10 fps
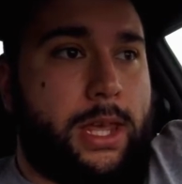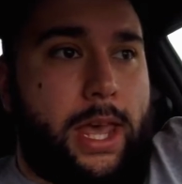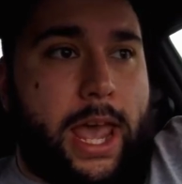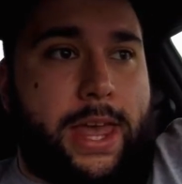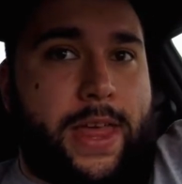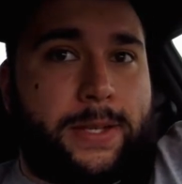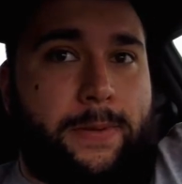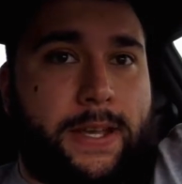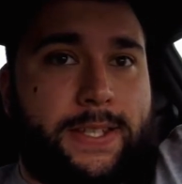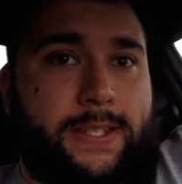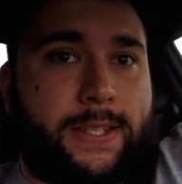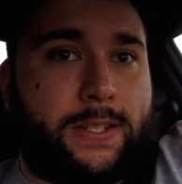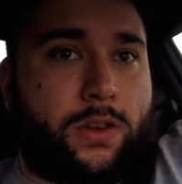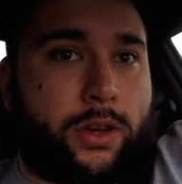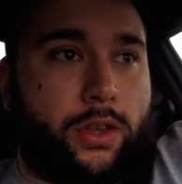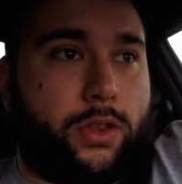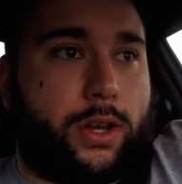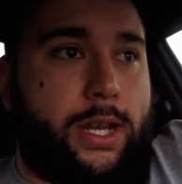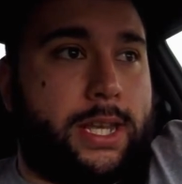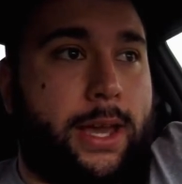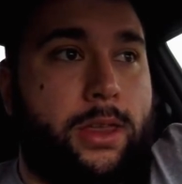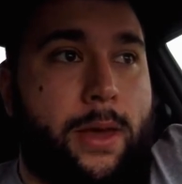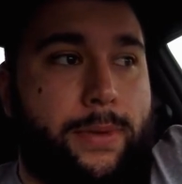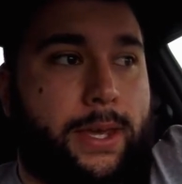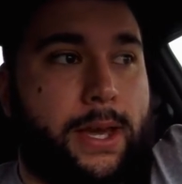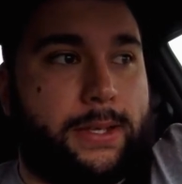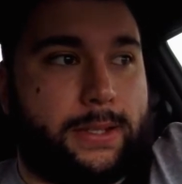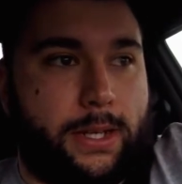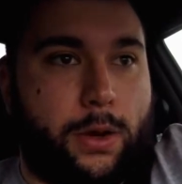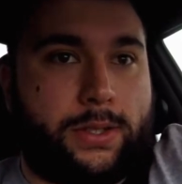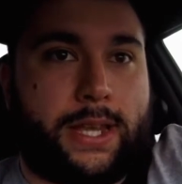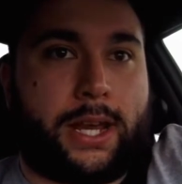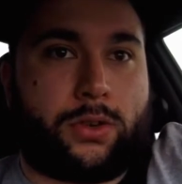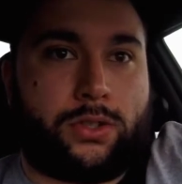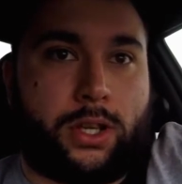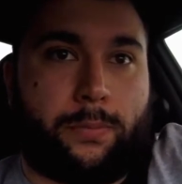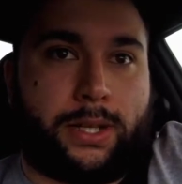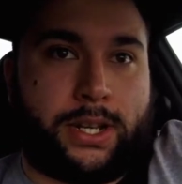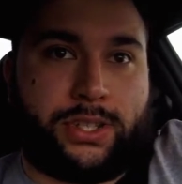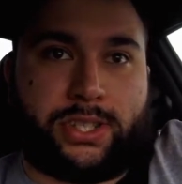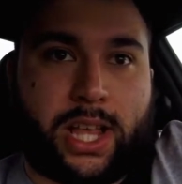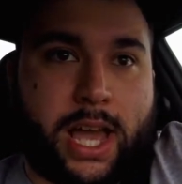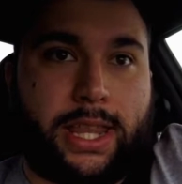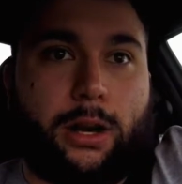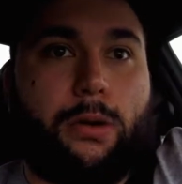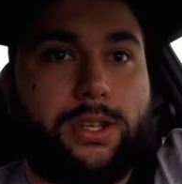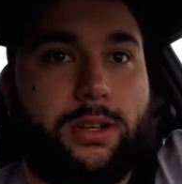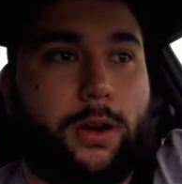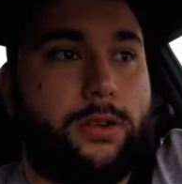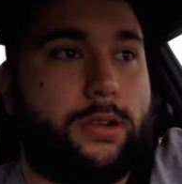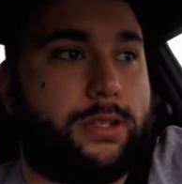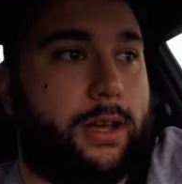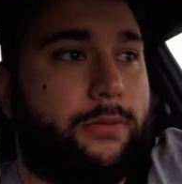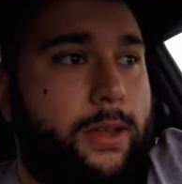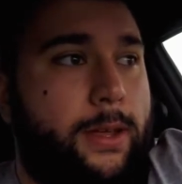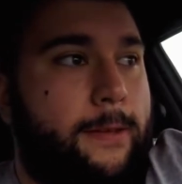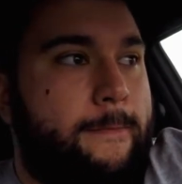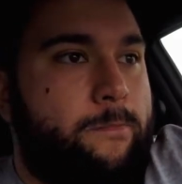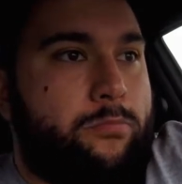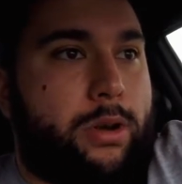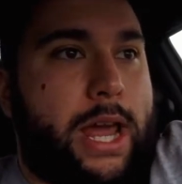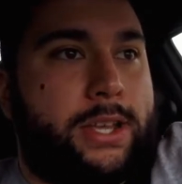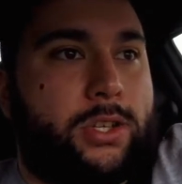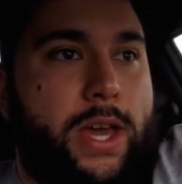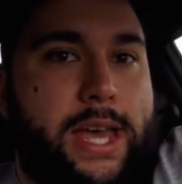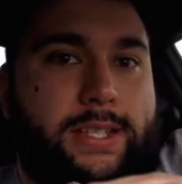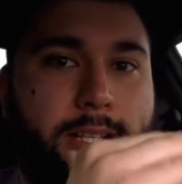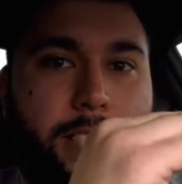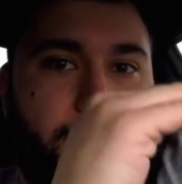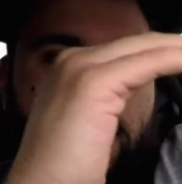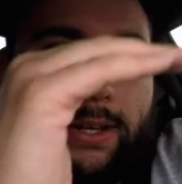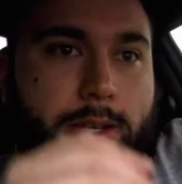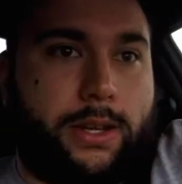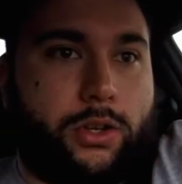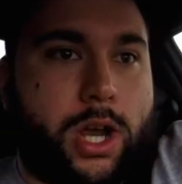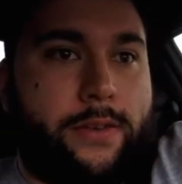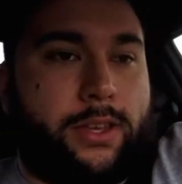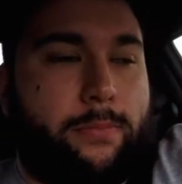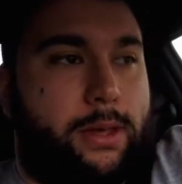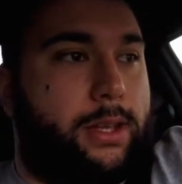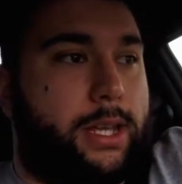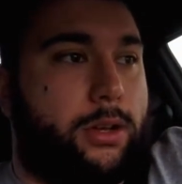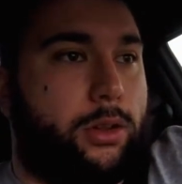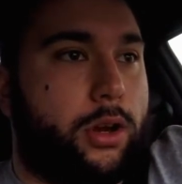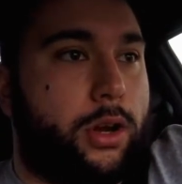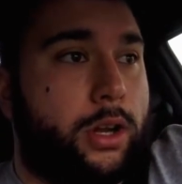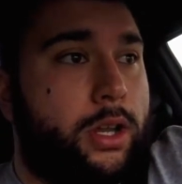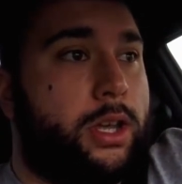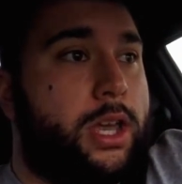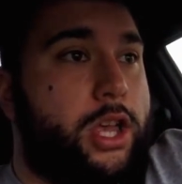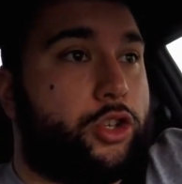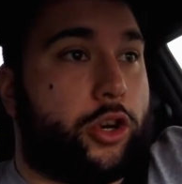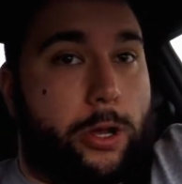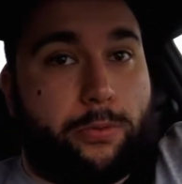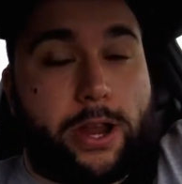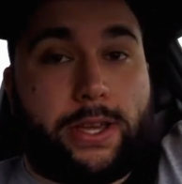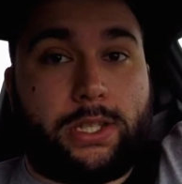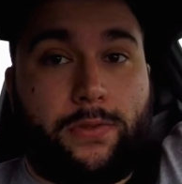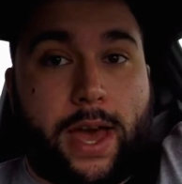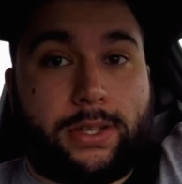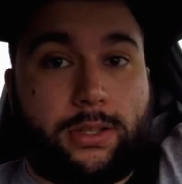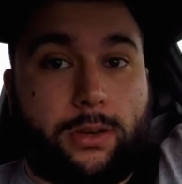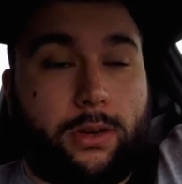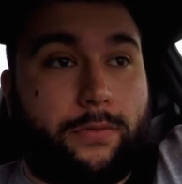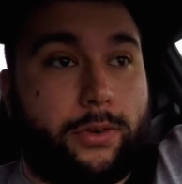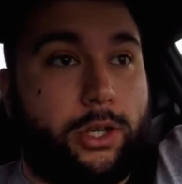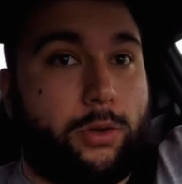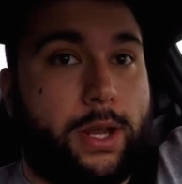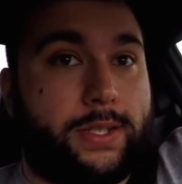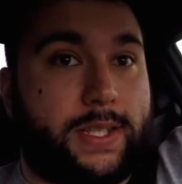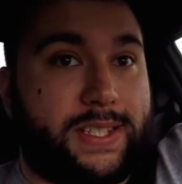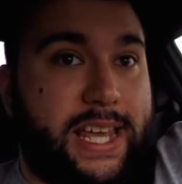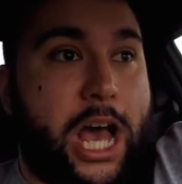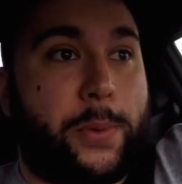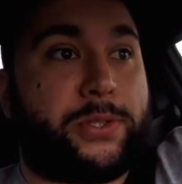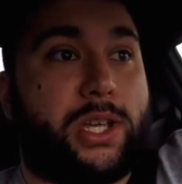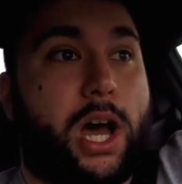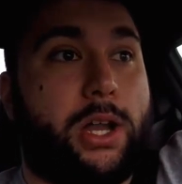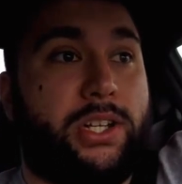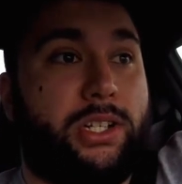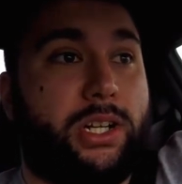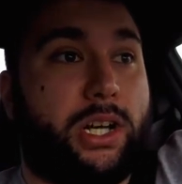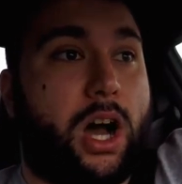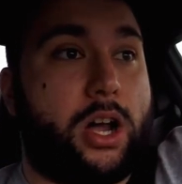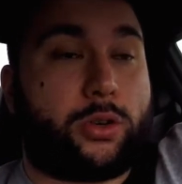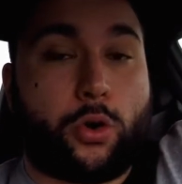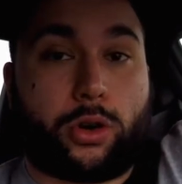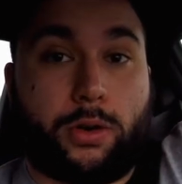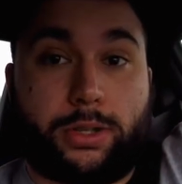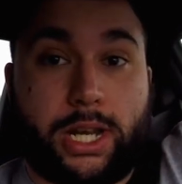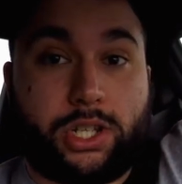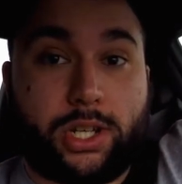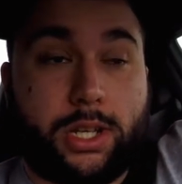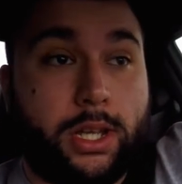And that's because as an instructor, they're going to tell you that because, you know, it's dangerous, you could potentially slide, they don't want you to hurt yourself. But as you escalate your driving ability, you'll learn trail braking's faster for two reasons. It helps on corner rotation,